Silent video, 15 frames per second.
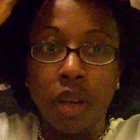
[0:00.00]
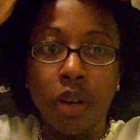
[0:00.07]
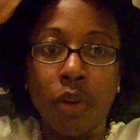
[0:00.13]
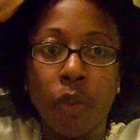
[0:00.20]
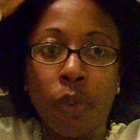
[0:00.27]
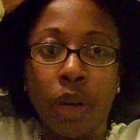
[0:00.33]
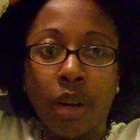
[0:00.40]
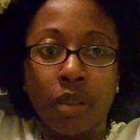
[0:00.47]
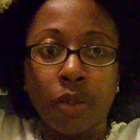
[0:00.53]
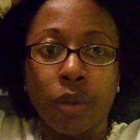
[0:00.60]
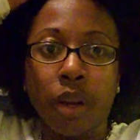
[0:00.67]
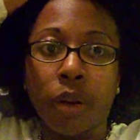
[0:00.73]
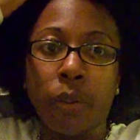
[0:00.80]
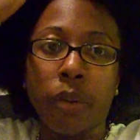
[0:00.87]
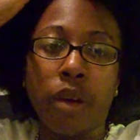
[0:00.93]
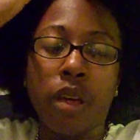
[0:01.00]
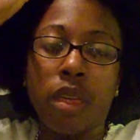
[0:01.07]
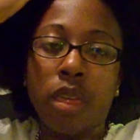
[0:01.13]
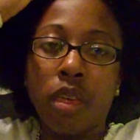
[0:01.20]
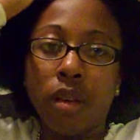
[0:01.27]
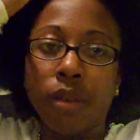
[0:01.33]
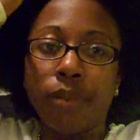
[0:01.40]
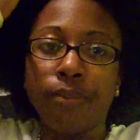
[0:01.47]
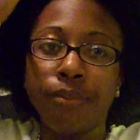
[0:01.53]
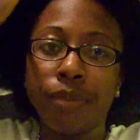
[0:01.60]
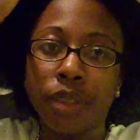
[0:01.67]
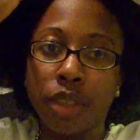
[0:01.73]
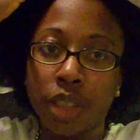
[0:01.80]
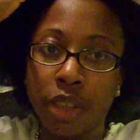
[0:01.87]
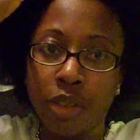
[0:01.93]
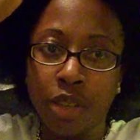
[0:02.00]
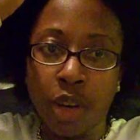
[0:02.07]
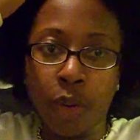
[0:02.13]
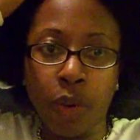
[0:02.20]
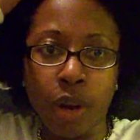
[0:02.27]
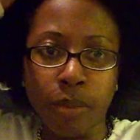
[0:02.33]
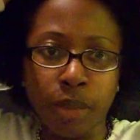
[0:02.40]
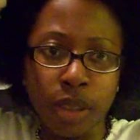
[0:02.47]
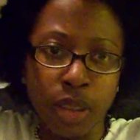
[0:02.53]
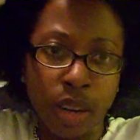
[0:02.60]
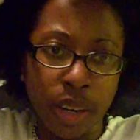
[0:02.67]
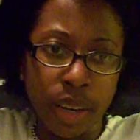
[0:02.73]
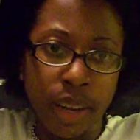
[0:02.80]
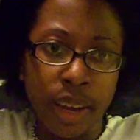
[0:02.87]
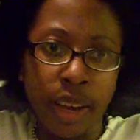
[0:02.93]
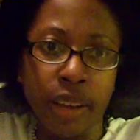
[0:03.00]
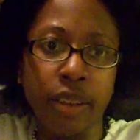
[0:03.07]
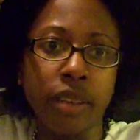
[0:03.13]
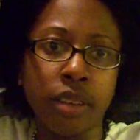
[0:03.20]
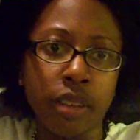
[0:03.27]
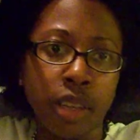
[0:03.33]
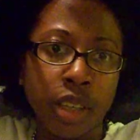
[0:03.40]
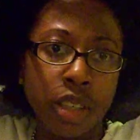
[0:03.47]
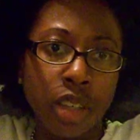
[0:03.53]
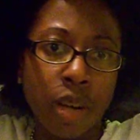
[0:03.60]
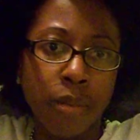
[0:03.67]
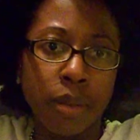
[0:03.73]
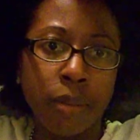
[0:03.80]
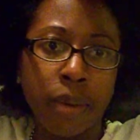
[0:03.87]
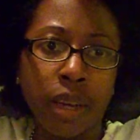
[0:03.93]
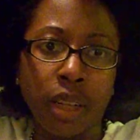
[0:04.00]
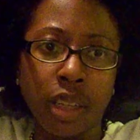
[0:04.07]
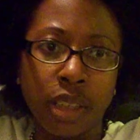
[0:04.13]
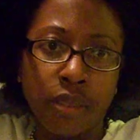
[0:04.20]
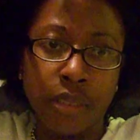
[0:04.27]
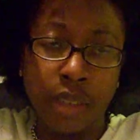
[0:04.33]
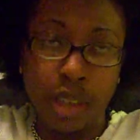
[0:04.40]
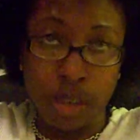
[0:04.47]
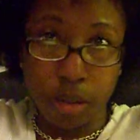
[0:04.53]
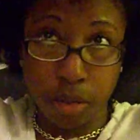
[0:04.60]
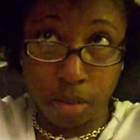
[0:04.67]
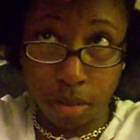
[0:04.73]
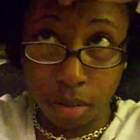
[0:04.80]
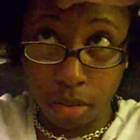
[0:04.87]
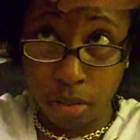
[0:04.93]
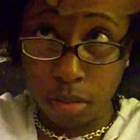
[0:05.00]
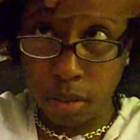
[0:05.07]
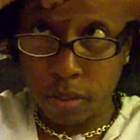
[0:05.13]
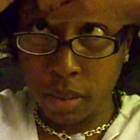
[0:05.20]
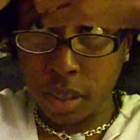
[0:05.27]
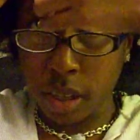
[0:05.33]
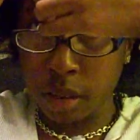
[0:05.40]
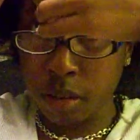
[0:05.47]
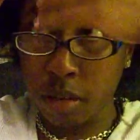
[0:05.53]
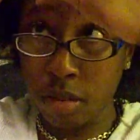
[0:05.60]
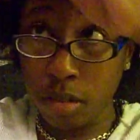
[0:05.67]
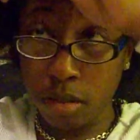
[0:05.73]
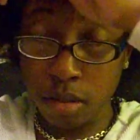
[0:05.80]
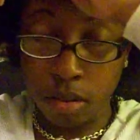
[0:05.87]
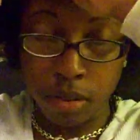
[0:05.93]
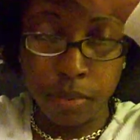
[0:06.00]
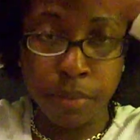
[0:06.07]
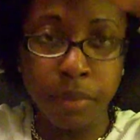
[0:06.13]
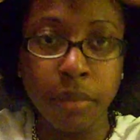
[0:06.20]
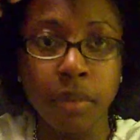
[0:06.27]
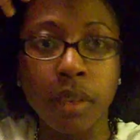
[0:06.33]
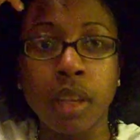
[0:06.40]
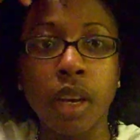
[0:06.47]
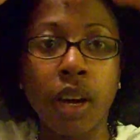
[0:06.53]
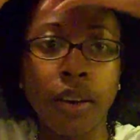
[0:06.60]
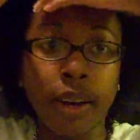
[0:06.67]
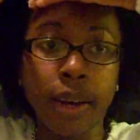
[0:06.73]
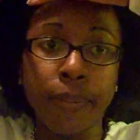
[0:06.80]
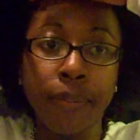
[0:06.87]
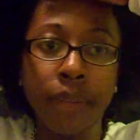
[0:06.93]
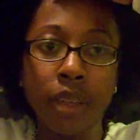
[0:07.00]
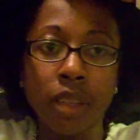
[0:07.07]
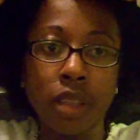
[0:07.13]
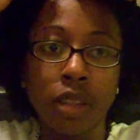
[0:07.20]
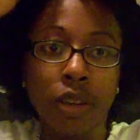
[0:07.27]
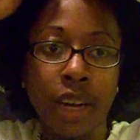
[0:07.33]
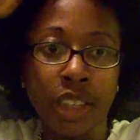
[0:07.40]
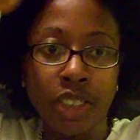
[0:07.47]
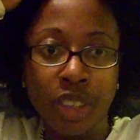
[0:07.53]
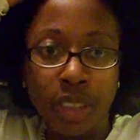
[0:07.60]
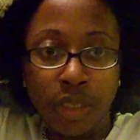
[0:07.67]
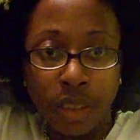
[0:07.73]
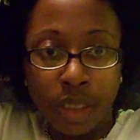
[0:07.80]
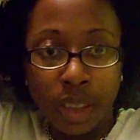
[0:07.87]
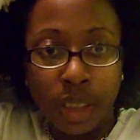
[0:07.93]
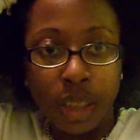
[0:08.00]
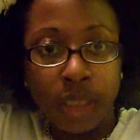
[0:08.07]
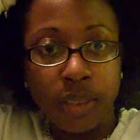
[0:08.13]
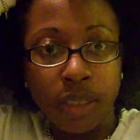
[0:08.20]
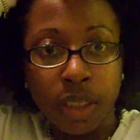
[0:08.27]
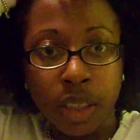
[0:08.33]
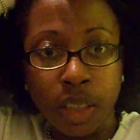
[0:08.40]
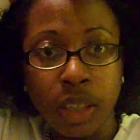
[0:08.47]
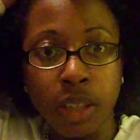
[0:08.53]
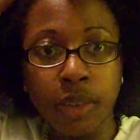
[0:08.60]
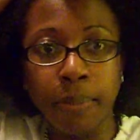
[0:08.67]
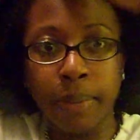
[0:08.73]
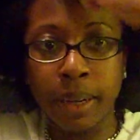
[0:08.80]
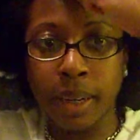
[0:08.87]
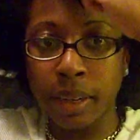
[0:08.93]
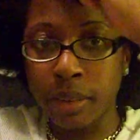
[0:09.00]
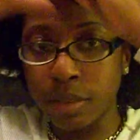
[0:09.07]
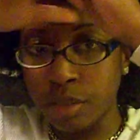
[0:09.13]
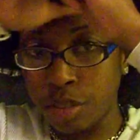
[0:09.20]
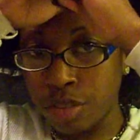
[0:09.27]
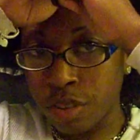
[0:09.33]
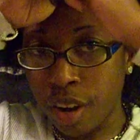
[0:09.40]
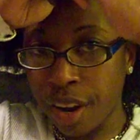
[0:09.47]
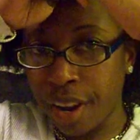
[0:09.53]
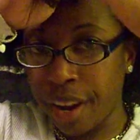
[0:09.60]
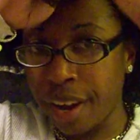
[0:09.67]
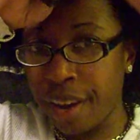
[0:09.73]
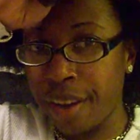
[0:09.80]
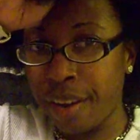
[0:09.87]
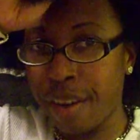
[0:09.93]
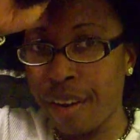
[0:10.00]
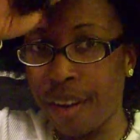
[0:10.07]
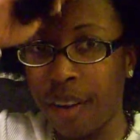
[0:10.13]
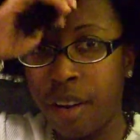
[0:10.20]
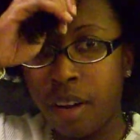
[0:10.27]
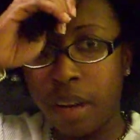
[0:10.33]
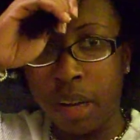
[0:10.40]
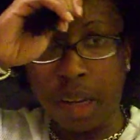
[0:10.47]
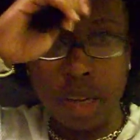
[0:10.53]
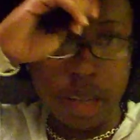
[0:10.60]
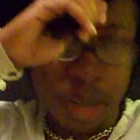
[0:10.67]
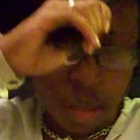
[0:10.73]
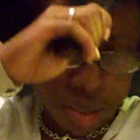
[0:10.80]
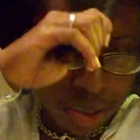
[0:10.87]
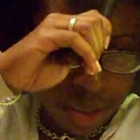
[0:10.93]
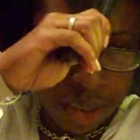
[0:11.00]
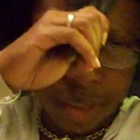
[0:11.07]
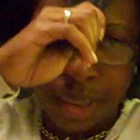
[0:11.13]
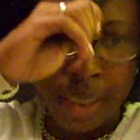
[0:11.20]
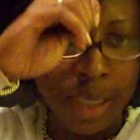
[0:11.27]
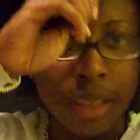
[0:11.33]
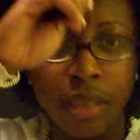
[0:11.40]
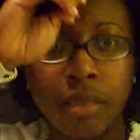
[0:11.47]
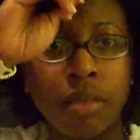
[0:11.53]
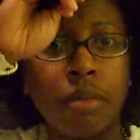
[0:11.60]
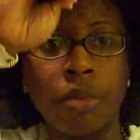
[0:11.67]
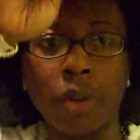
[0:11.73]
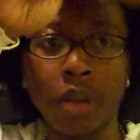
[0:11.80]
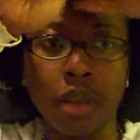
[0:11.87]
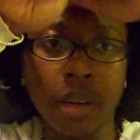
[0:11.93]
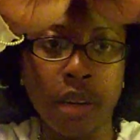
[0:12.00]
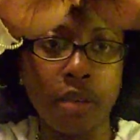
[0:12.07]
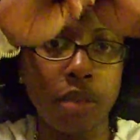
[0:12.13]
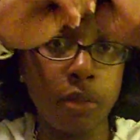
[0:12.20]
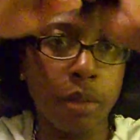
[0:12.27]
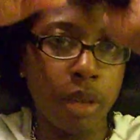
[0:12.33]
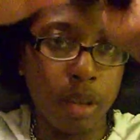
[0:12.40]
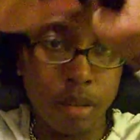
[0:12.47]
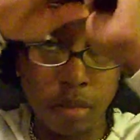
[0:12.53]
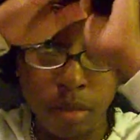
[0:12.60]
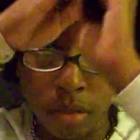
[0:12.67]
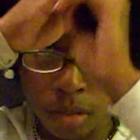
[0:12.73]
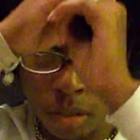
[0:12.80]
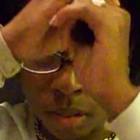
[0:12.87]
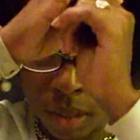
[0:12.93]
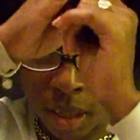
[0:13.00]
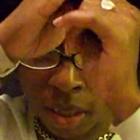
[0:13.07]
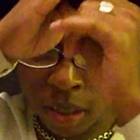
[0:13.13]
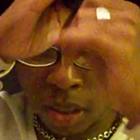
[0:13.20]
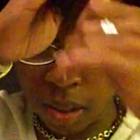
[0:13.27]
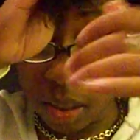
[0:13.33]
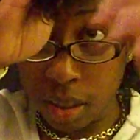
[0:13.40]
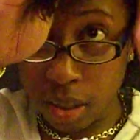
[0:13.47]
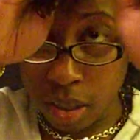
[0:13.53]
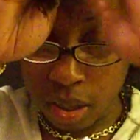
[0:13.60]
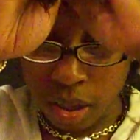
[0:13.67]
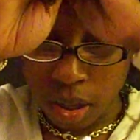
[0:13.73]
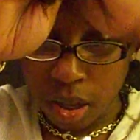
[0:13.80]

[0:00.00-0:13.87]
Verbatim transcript: what I was working with, so you know where I'm starting at in terms of making these videos. Ooh, tangle. Okay, so I just did this video, but I did it on dry hair. Didn't work out too well not a good look.